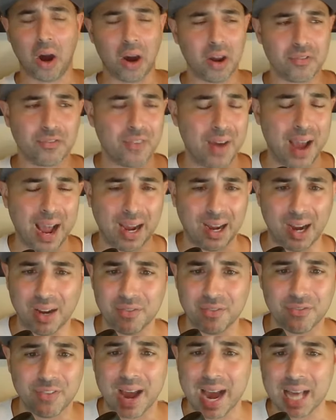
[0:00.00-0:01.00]

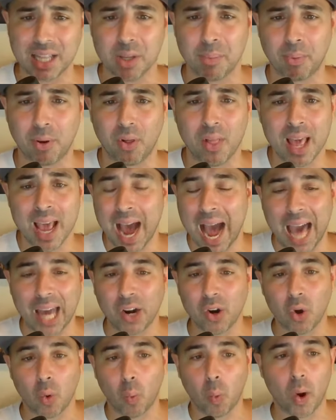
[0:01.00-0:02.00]
unfathomable. I
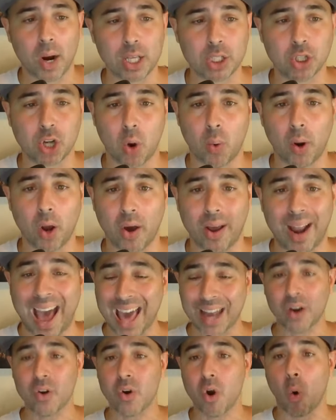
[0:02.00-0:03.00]
don't know what is going on.
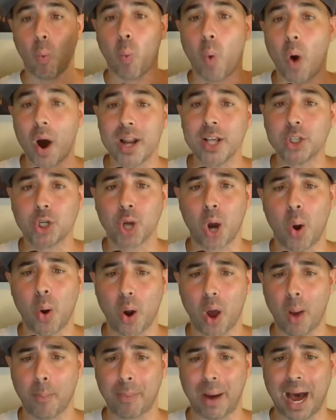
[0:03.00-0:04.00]
I don't know what is
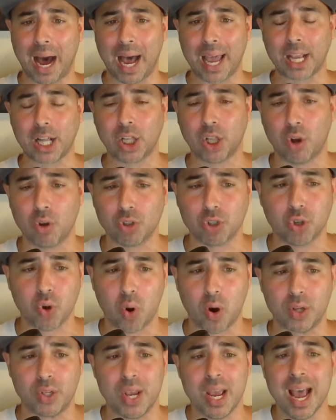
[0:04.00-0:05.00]
going on behind closed
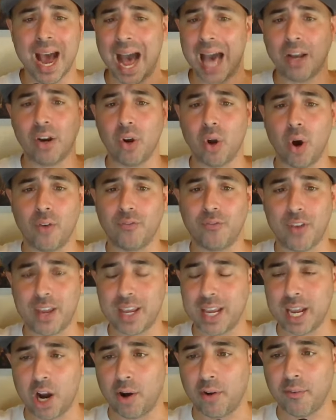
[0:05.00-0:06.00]
doors. I don't know if,
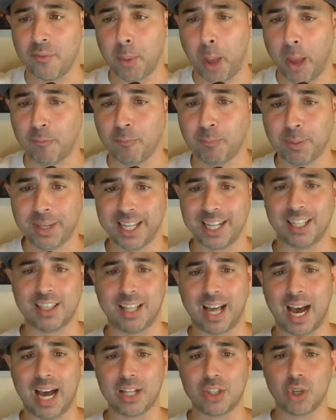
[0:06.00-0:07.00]
you know, if Pete
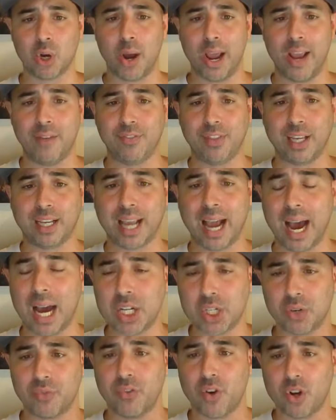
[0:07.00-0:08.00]
Alonso, if the
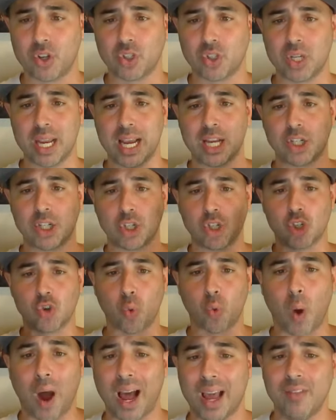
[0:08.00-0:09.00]
controversy is
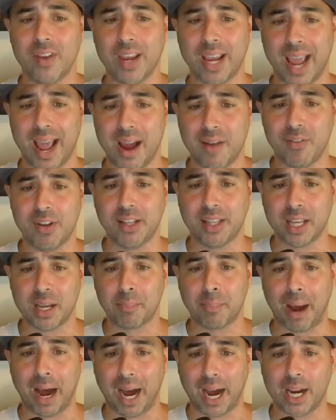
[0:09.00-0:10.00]
driving everything
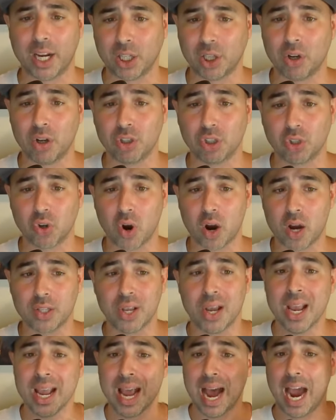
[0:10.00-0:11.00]
behind closed doors.
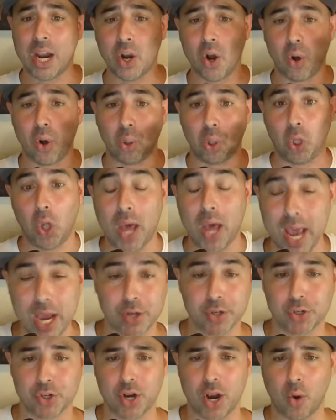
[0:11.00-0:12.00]
I know
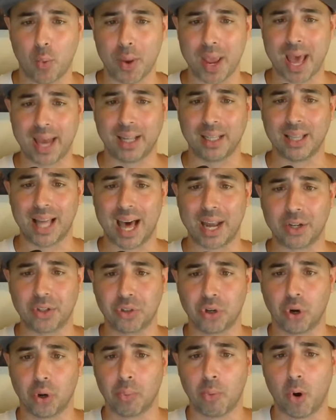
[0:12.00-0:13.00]
last year we had a lot of
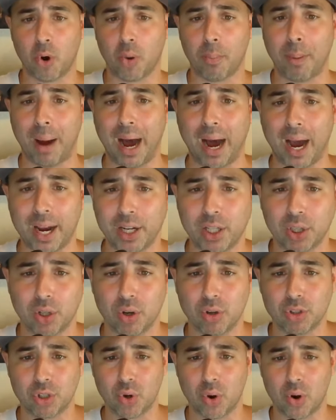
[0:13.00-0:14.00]
turmoil behind
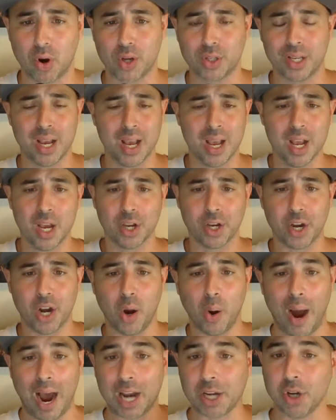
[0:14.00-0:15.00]
closed doors. You
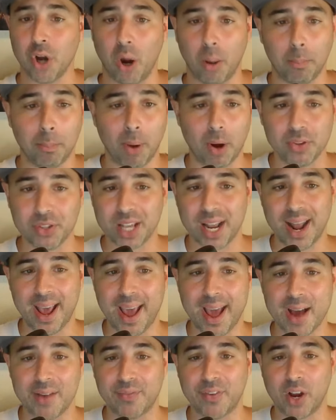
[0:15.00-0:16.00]
know, I know a month and a
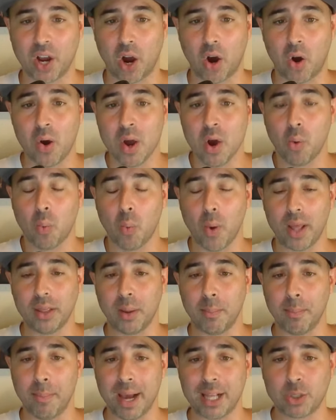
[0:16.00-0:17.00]
half ago when
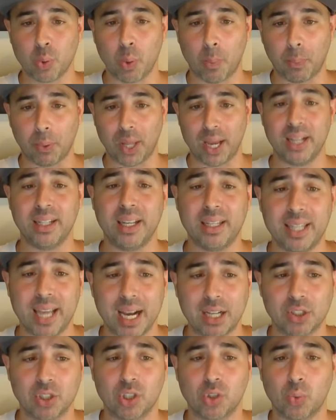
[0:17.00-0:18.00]
the Mets were playing the
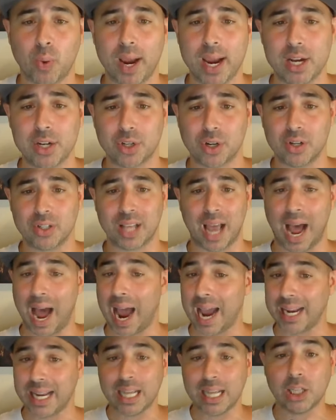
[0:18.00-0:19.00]
Texas Rangers,
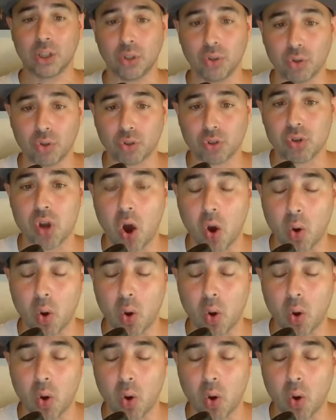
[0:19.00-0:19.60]
I didn't lose